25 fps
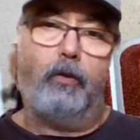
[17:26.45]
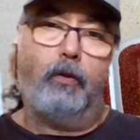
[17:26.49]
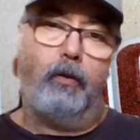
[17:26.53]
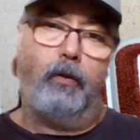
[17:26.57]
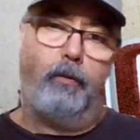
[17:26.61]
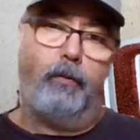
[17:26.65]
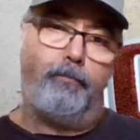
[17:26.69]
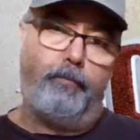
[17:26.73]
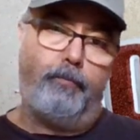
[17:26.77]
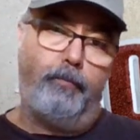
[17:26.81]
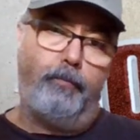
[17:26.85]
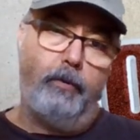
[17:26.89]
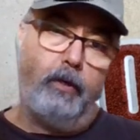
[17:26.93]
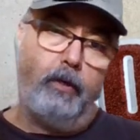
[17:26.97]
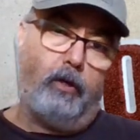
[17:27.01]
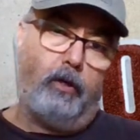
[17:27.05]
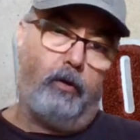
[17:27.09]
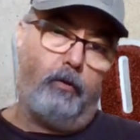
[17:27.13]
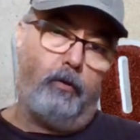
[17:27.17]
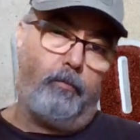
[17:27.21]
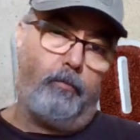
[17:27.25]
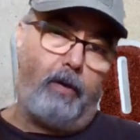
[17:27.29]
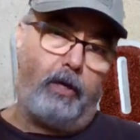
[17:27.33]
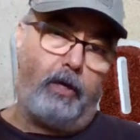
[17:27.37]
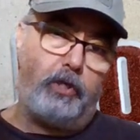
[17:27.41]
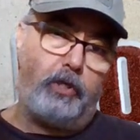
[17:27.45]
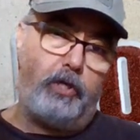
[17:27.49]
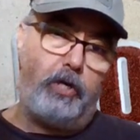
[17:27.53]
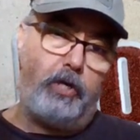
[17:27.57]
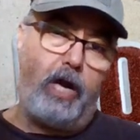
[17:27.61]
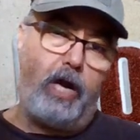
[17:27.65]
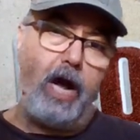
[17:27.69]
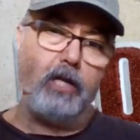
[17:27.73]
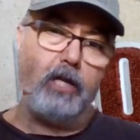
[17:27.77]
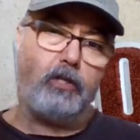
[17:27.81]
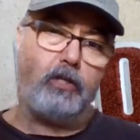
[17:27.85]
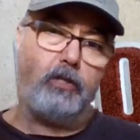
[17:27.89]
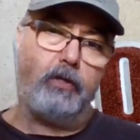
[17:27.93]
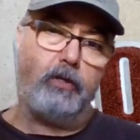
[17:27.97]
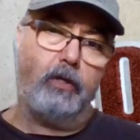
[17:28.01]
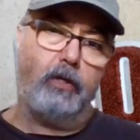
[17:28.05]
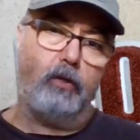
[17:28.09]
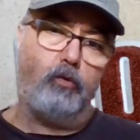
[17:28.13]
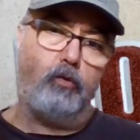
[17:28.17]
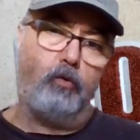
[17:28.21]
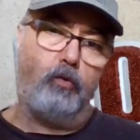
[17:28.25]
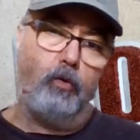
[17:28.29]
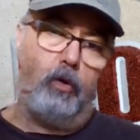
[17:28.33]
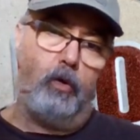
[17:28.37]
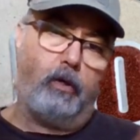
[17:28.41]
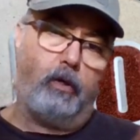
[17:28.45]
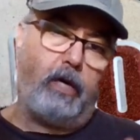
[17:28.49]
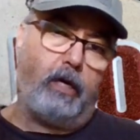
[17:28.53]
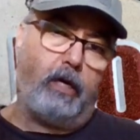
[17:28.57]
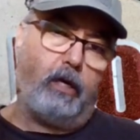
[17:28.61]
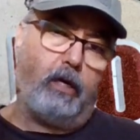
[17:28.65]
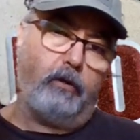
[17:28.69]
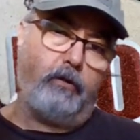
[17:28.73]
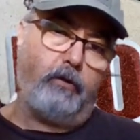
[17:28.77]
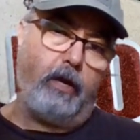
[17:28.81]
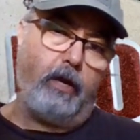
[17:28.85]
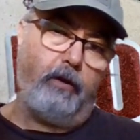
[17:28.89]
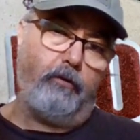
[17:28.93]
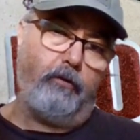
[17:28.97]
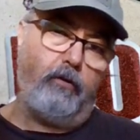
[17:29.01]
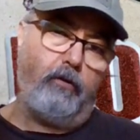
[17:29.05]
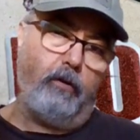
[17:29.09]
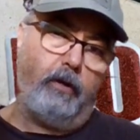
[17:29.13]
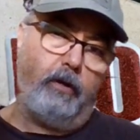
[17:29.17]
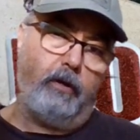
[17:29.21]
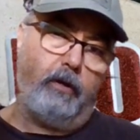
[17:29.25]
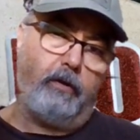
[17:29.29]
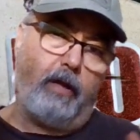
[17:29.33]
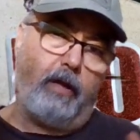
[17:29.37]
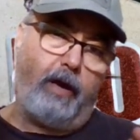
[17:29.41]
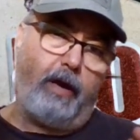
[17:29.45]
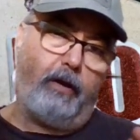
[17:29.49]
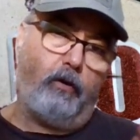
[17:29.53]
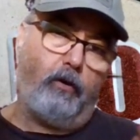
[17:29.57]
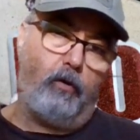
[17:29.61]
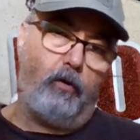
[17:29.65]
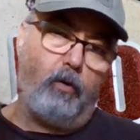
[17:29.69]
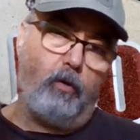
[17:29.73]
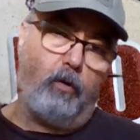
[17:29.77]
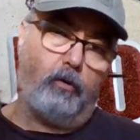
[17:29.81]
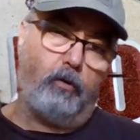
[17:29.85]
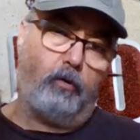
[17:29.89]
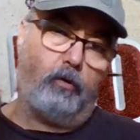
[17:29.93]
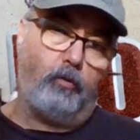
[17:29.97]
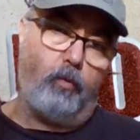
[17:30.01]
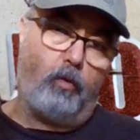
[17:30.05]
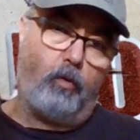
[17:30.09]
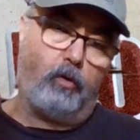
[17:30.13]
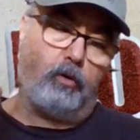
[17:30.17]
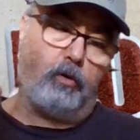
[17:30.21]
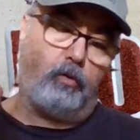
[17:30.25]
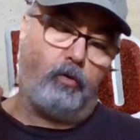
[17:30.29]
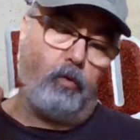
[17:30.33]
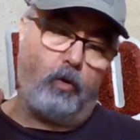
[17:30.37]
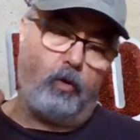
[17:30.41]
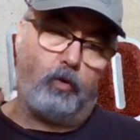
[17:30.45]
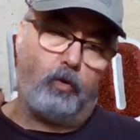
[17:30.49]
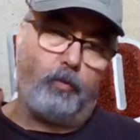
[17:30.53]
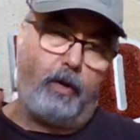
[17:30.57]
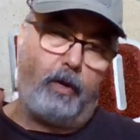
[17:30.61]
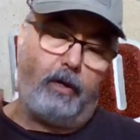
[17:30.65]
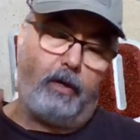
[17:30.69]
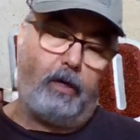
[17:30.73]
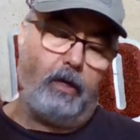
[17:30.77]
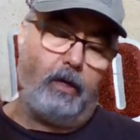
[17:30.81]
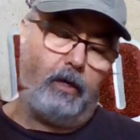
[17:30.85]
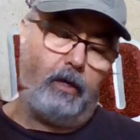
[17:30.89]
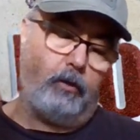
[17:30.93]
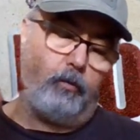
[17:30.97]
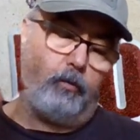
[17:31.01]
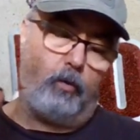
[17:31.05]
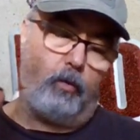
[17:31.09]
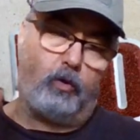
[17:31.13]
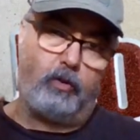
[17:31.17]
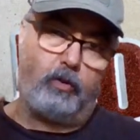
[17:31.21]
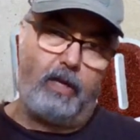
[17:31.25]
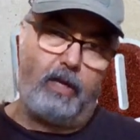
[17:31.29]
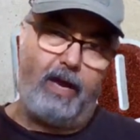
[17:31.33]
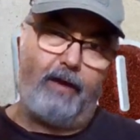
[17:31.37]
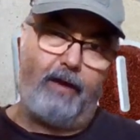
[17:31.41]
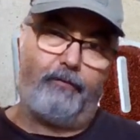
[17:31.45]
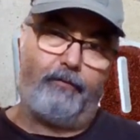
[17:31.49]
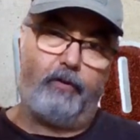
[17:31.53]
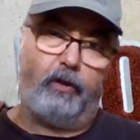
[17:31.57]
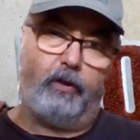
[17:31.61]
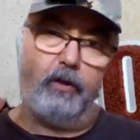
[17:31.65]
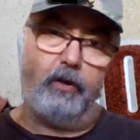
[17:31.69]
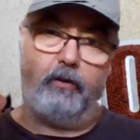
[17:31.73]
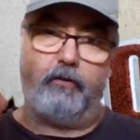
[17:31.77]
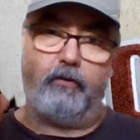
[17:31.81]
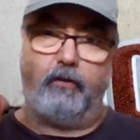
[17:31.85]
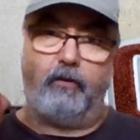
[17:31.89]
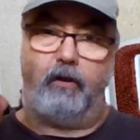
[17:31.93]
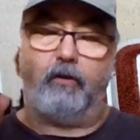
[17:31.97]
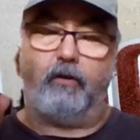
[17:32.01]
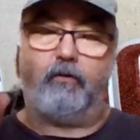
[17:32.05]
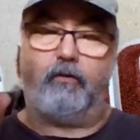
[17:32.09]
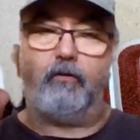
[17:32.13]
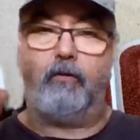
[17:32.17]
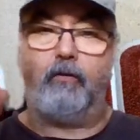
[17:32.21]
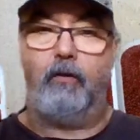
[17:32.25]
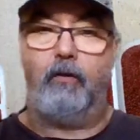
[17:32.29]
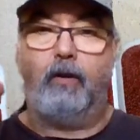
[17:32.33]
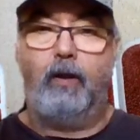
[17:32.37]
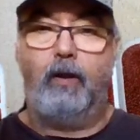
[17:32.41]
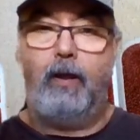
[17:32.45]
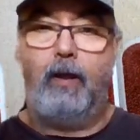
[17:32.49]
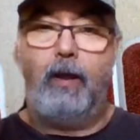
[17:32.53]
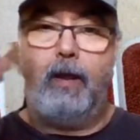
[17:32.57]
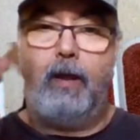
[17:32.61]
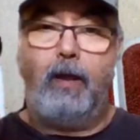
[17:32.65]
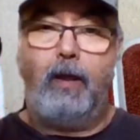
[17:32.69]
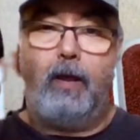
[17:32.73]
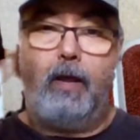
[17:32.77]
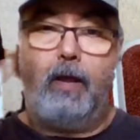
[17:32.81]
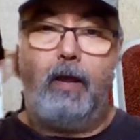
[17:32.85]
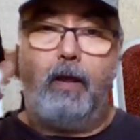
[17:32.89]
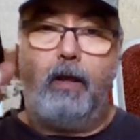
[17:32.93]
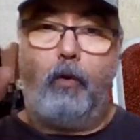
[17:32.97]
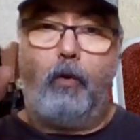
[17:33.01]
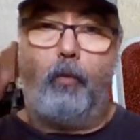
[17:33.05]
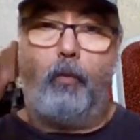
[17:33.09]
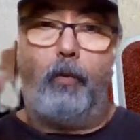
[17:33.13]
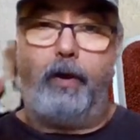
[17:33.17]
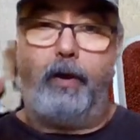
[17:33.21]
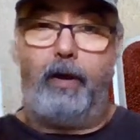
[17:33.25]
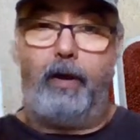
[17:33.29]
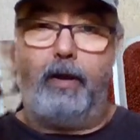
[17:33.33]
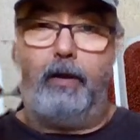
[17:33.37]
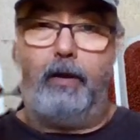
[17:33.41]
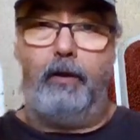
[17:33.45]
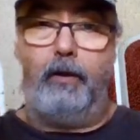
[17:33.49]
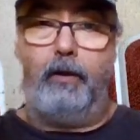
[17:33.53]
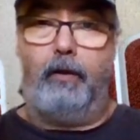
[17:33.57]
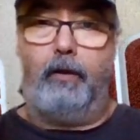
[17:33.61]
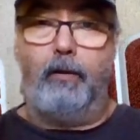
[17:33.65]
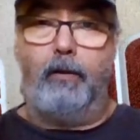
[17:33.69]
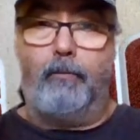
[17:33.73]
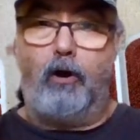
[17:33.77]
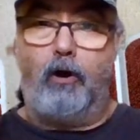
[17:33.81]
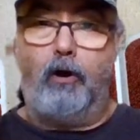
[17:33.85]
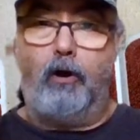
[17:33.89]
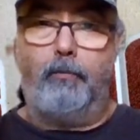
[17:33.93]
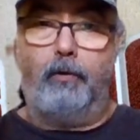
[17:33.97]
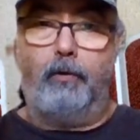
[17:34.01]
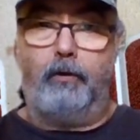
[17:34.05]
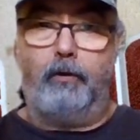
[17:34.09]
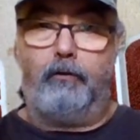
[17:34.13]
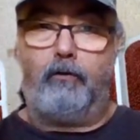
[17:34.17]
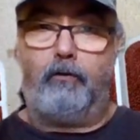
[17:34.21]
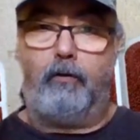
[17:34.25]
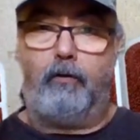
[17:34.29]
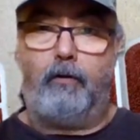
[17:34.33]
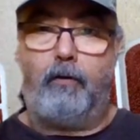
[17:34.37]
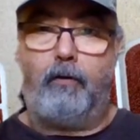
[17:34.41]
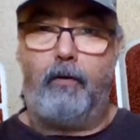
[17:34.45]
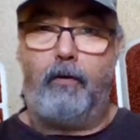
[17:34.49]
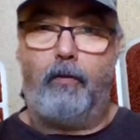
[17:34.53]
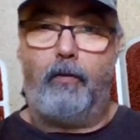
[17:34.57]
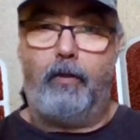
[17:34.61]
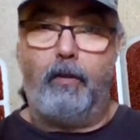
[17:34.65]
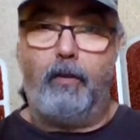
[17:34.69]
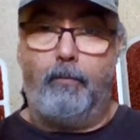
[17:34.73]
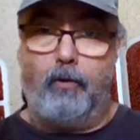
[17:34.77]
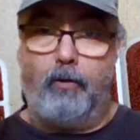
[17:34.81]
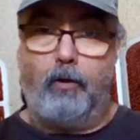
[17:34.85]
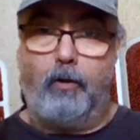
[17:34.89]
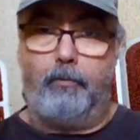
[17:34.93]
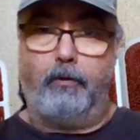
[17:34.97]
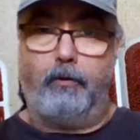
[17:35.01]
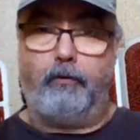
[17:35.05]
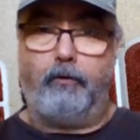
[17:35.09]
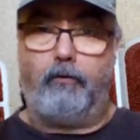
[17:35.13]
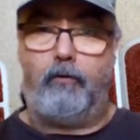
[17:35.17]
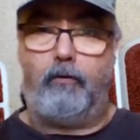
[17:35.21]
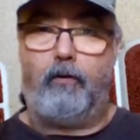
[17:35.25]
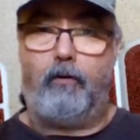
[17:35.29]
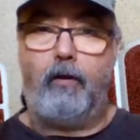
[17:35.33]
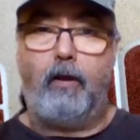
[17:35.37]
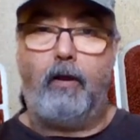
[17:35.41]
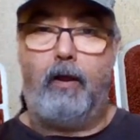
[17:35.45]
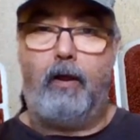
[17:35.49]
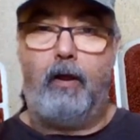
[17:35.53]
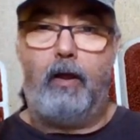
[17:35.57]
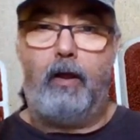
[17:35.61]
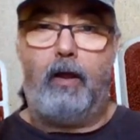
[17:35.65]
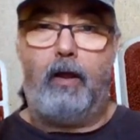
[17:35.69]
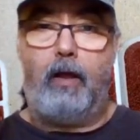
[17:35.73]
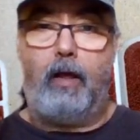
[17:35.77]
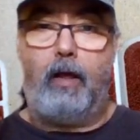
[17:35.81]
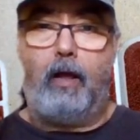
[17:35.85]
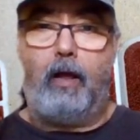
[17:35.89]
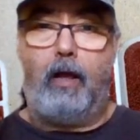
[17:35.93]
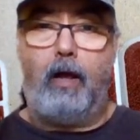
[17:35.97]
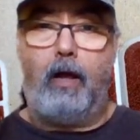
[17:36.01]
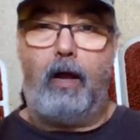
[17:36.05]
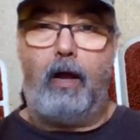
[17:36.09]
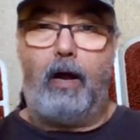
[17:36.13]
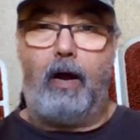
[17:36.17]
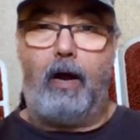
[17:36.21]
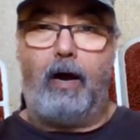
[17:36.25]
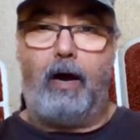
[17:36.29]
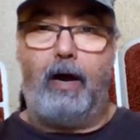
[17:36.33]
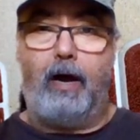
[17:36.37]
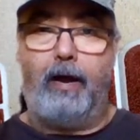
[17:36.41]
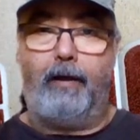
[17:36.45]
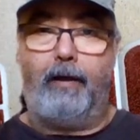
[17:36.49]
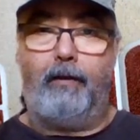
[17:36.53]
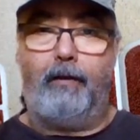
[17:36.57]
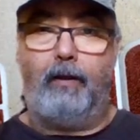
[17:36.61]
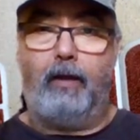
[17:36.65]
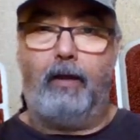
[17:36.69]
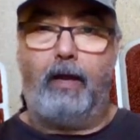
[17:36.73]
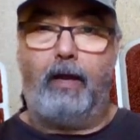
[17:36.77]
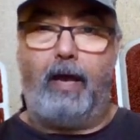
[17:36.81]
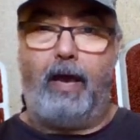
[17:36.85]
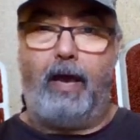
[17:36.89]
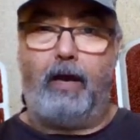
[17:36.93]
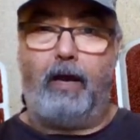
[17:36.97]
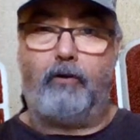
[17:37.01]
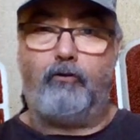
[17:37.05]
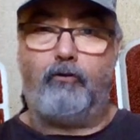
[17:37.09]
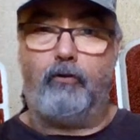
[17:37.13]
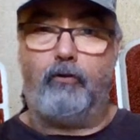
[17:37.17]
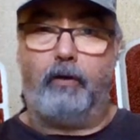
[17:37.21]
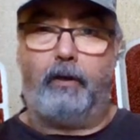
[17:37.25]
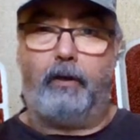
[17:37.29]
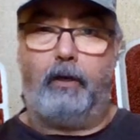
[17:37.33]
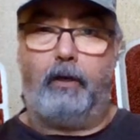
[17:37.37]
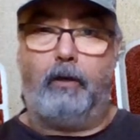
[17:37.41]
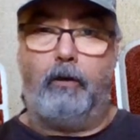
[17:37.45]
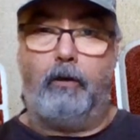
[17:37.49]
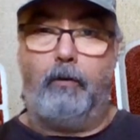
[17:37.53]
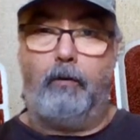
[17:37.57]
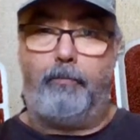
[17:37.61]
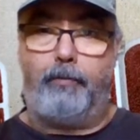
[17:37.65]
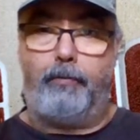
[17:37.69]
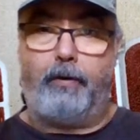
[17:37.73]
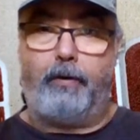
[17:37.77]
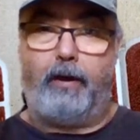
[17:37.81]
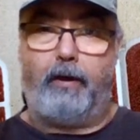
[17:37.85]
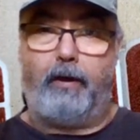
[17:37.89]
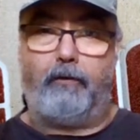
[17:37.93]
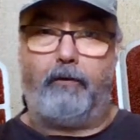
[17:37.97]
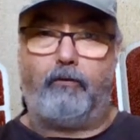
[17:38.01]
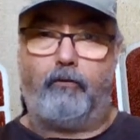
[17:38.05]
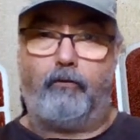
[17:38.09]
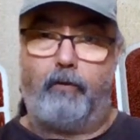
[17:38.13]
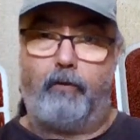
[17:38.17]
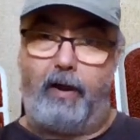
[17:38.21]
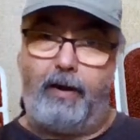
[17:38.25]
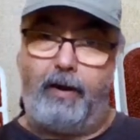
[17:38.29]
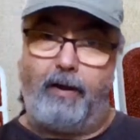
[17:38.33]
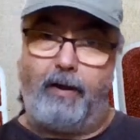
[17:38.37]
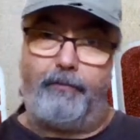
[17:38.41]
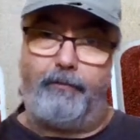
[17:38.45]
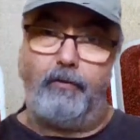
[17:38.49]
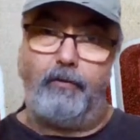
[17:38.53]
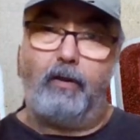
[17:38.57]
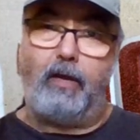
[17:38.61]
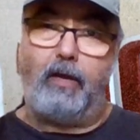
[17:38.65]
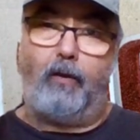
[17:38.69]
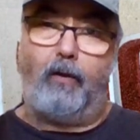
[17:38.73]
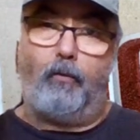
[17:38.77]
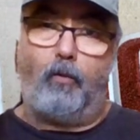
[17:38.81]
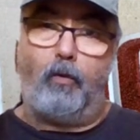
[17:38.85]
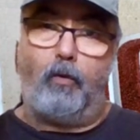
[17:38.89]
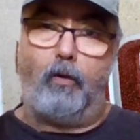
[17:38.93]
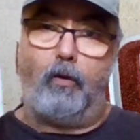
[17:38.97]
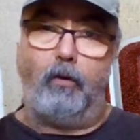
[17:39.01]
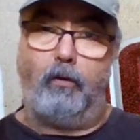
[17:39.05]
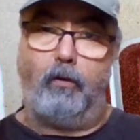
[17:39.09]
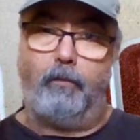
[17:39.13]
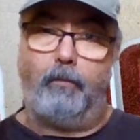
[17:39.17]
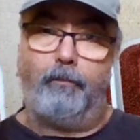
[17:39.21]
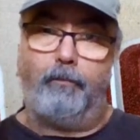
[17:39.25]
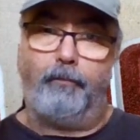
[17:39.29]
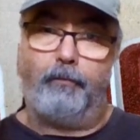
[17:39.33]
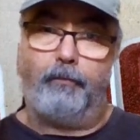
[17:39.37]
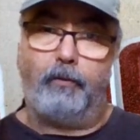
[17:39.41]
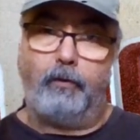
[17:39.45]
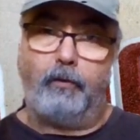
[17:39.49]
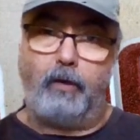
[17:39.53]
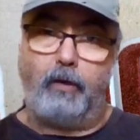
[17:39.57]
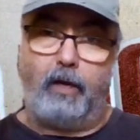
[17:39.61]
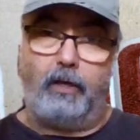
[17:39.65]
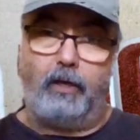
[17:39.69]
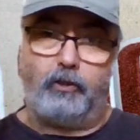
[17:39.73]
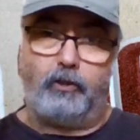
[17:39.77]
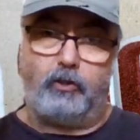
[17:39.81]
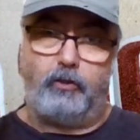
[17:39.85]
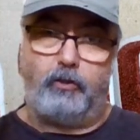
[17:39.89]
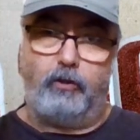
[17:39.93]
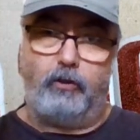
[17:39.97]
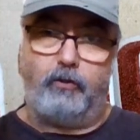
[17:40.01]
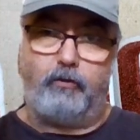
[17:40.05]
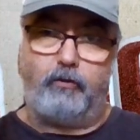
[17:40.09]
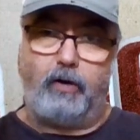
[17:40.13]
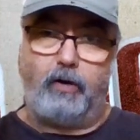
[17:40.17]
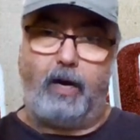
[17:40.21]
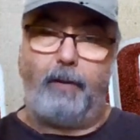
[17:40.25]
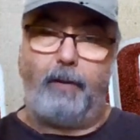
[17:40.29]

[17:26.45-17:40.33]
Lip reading: my shots kind of tend to incline to go towards left, is this. The moment I actually depress right after that wall I just described,